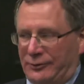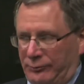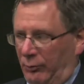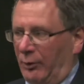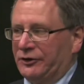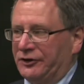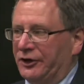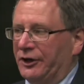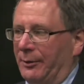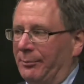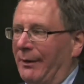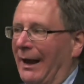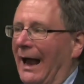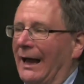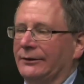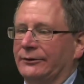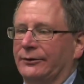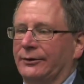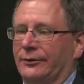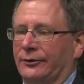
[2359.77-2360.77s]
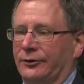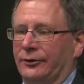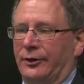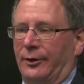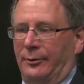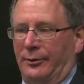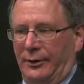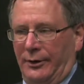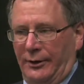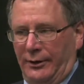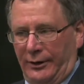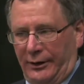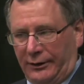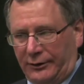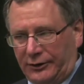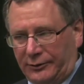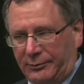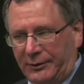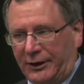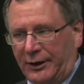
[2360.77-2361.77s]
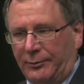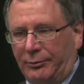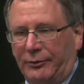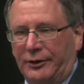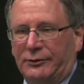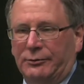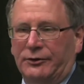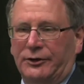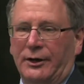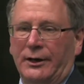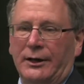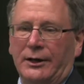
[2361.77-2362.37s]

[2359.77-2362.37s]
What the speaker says: wasn't the pastor, so the English-speaking priest was.